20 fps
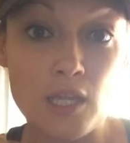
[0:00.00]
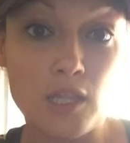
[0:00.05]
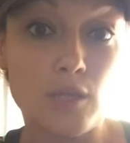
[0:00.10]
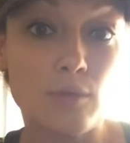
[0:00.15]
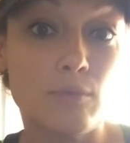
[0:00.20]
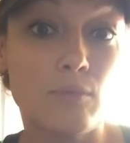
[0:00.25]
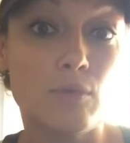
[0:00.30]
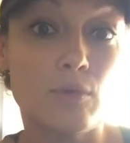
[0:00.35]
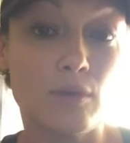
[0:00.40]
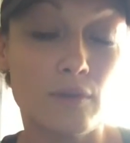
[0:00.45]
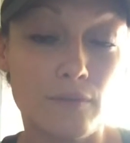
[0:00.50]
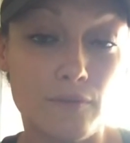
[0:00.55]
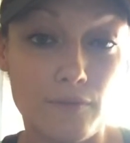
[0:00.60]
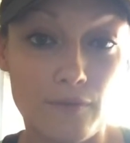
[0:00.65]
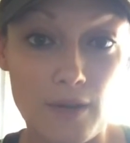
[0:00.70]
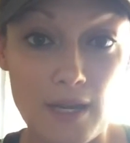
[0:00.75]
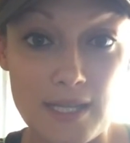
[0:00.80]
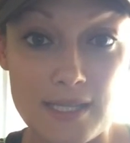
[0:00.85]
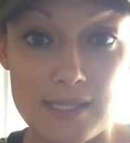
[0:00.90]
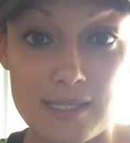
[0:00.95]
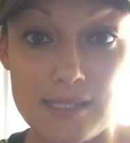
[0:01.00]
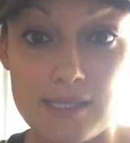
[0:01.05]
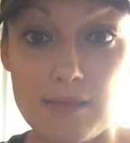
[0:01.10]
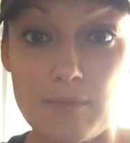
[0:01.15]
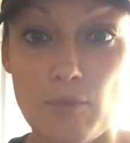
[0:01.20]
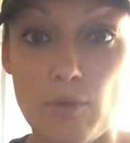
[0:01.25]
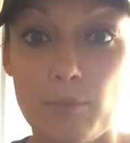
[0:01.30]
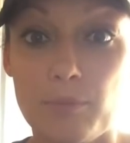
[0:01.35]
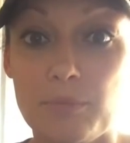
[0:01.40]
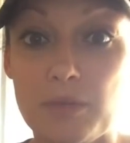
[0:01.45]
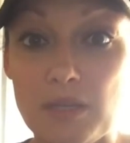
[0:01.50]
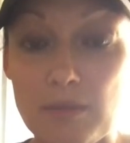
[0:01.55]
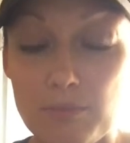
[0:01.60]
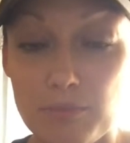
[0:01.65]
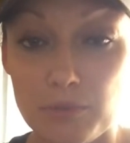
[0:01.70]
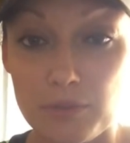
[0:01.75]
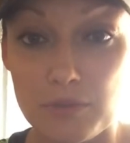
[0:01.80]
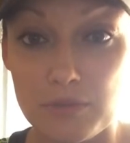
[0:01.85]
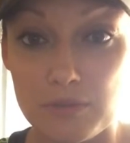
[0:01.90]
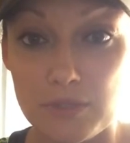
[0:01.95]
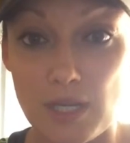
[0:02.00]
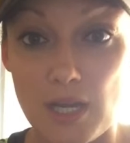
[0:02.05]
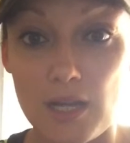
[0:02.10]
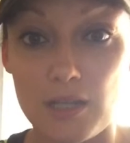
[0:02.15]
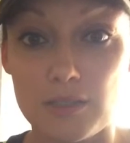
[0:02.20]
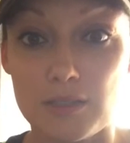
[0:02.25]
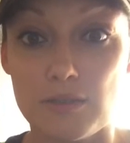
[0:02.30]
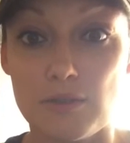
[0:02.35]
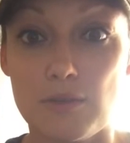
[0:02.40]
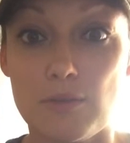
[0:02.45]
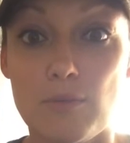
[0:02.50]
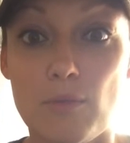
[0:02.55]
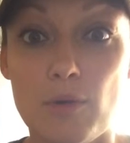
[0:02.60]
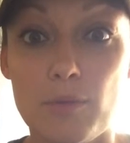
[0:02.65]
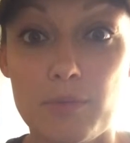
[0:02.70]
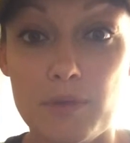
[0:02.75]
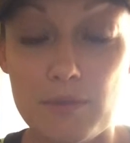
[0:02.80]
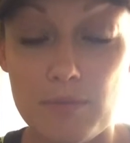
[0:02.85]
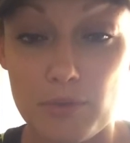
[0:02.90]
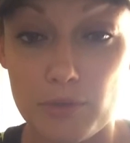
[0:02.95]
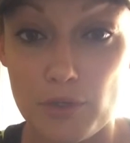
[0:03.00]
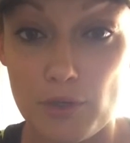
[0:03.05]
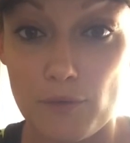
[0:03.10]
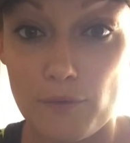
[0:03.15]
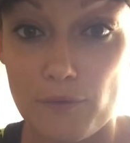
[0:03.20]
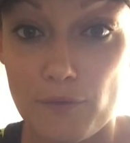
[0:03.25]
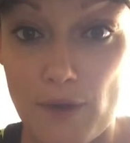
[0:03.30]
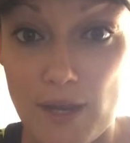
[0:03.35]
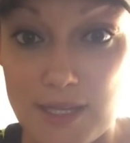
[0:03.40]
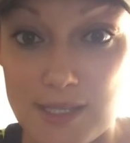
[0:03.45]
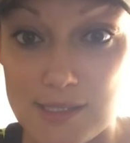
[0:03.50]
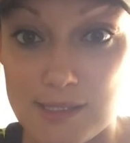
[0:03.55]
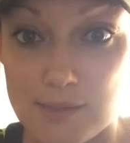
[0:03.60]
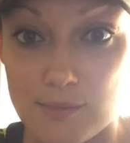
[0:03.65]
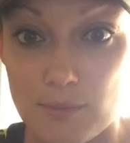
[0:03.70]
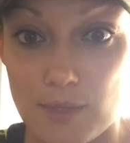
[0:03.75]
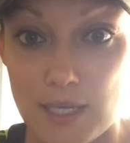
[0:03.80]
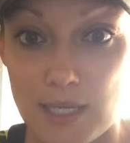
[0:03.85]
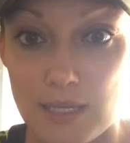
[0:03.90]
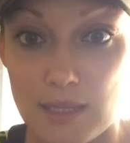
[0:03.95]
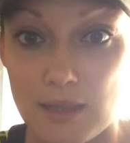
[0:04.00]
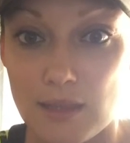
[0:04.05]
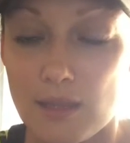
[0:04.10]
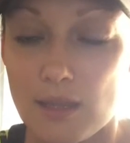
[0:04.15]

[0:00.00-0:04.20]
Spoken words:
The more friends, the more people you talk to, the more people you're friends with